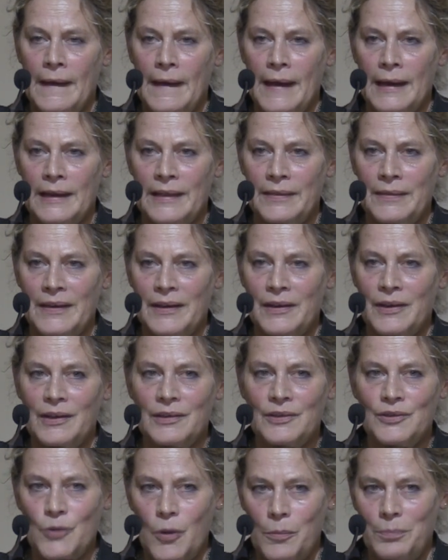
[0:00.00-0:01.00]
and I think
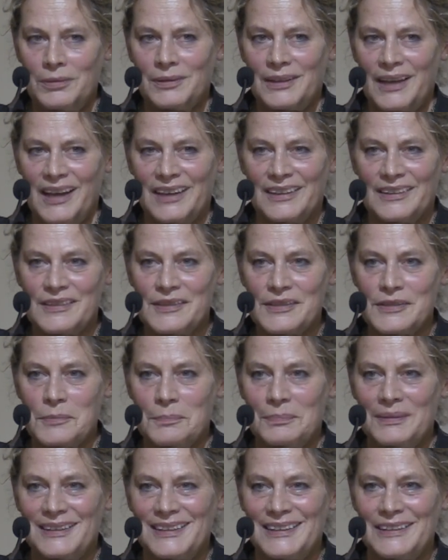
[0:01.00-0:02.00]

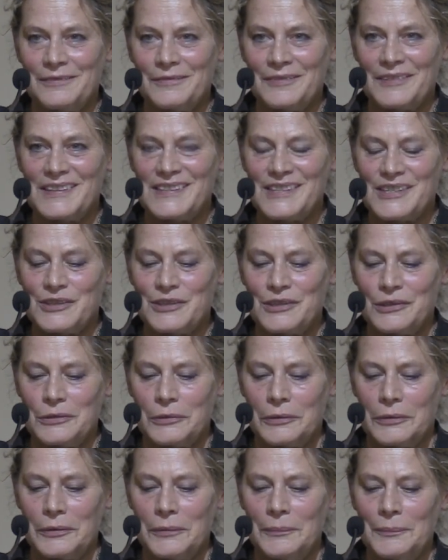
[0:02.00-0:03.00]
doppelgangers believe this
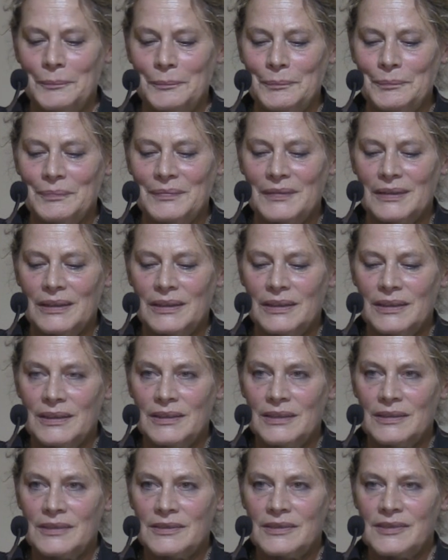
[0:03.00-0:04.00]
too,
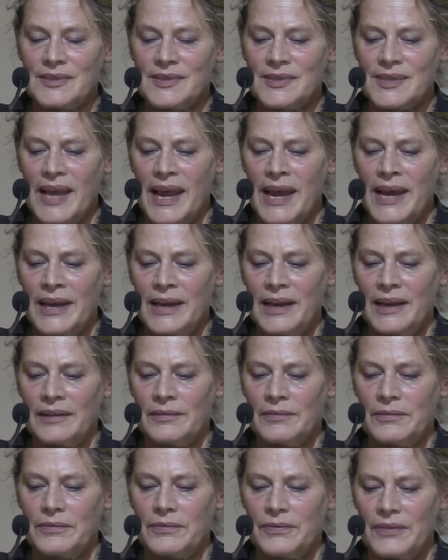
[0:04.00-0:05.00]
to say
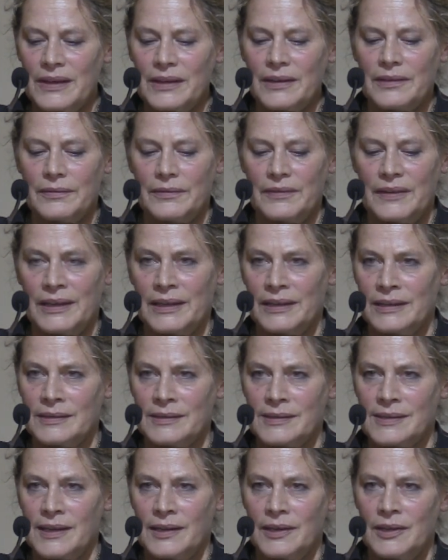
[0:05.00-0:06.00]
and think
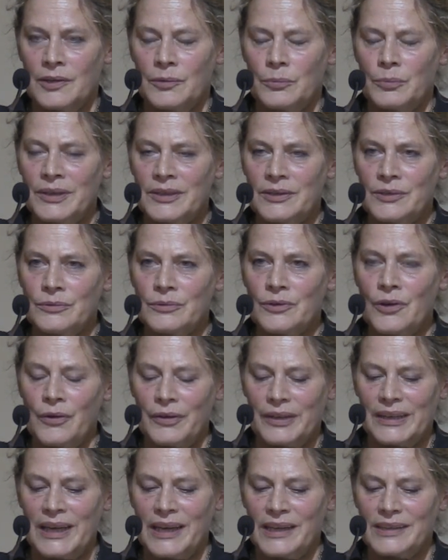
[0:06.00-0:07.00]
things we do
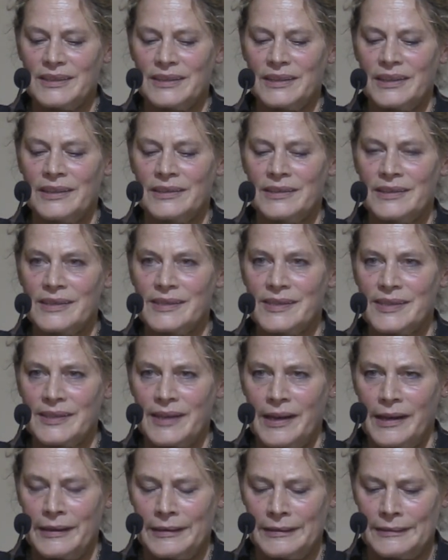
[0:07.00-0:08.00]
not yet
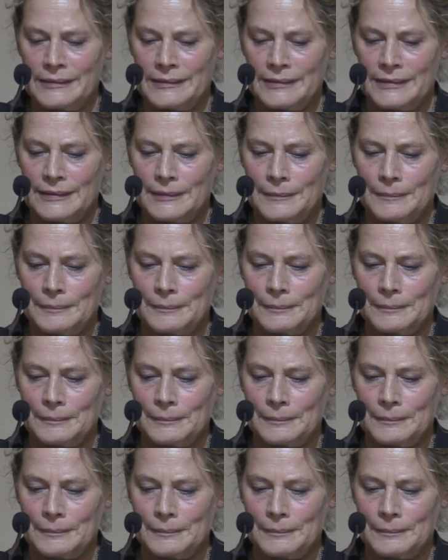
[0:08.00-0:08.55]
understand.